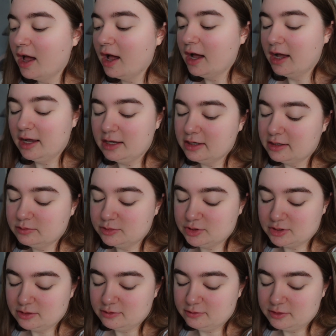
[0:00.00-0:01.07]
And I'm just
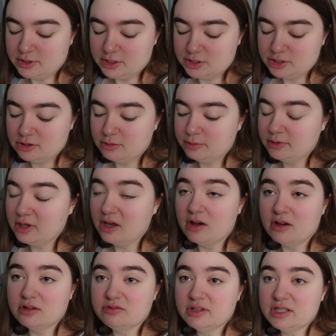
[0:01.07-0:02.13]
going to finish The
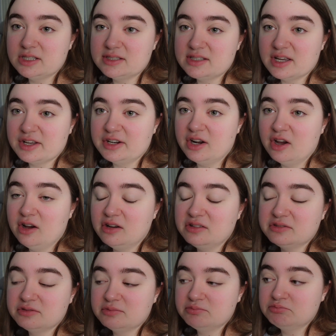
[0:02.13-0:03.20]
Bodyguard, read the second
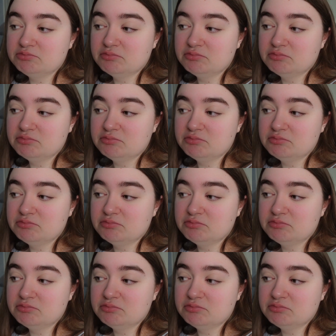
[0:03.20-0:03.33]
half.